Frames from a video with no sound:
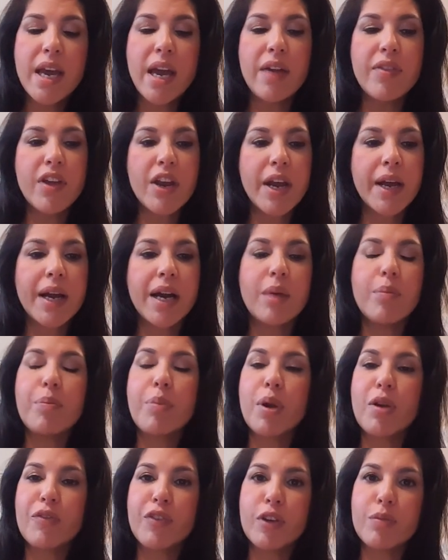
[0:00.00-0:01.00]
And then I got
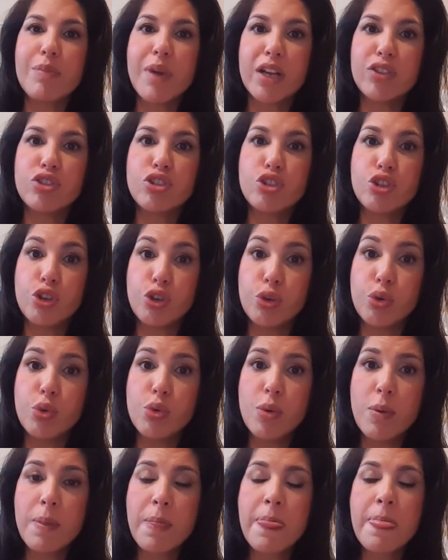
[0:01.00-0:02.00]
Perfect Match
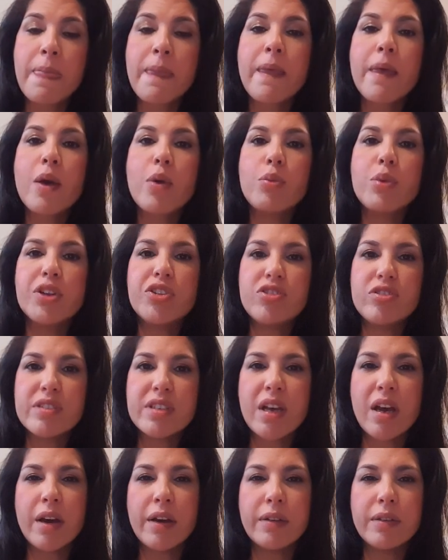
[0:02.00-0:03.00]
2, which is
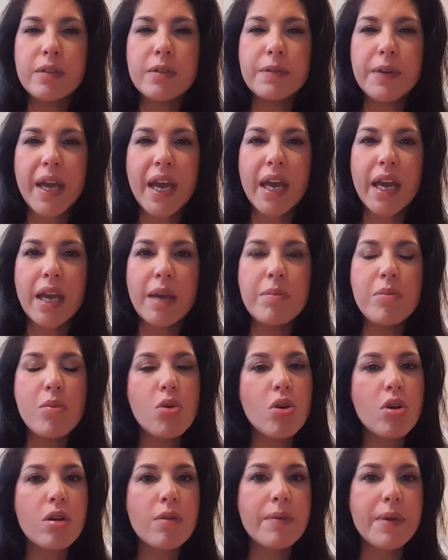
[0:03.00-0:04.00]
kind of
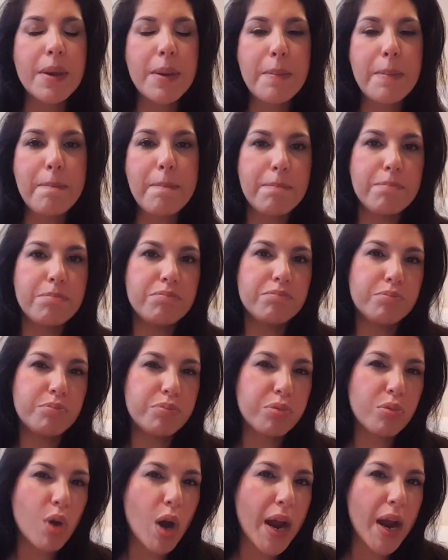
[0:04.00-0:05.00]
more of a
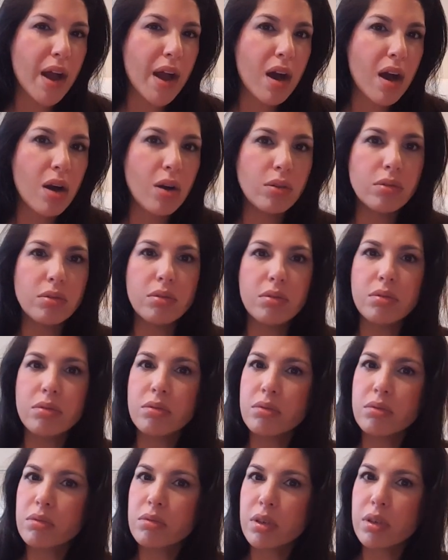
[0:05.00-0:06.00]
brown
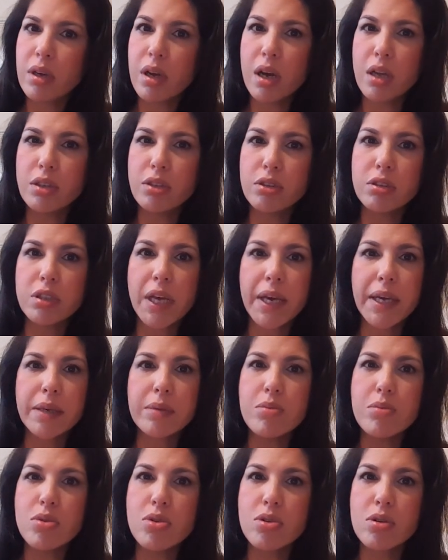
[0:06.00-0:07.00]
color,
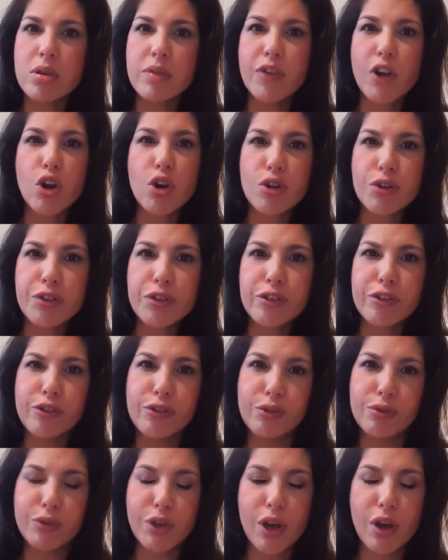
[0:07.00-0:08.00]
like more of the earth
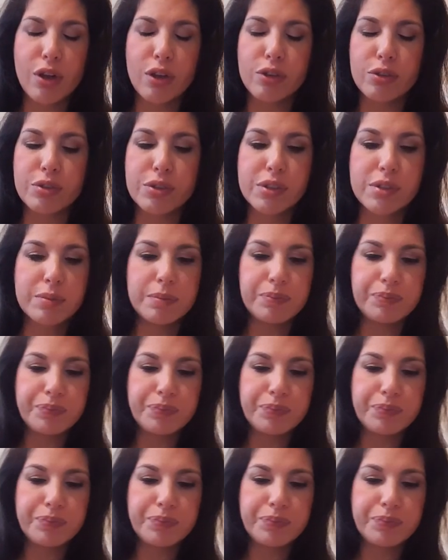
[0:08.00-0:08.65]
tone colors.